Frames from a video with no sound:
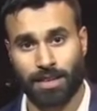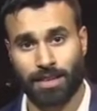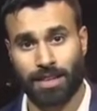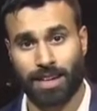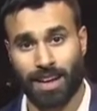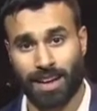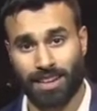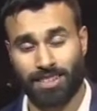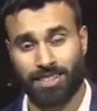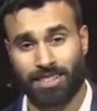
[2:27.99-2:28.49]

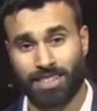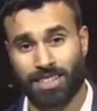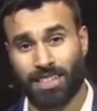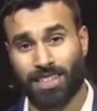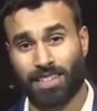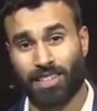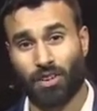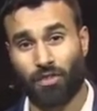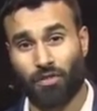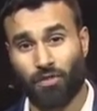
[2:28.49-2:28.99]
and actually
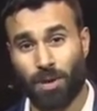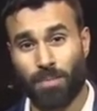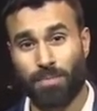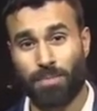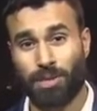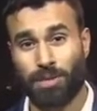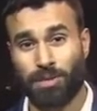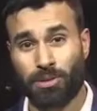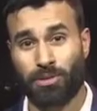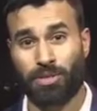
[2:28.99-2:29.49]
in
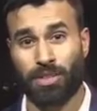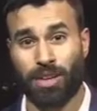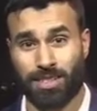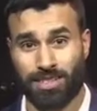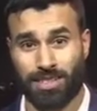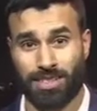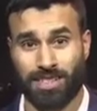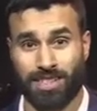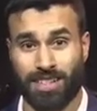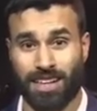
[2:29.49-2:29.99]
November
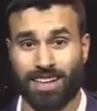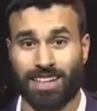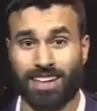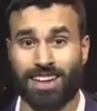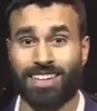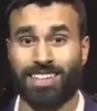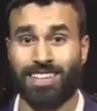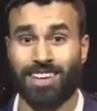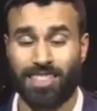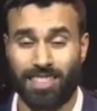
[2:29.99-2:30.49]
2010,
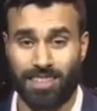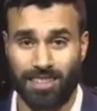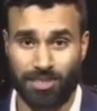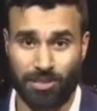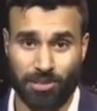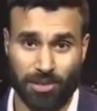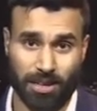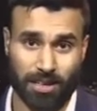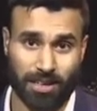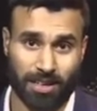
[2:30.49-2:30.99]
another
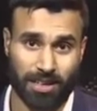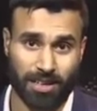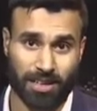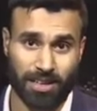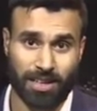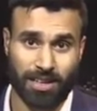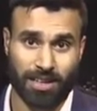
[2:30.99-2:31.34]
nuclear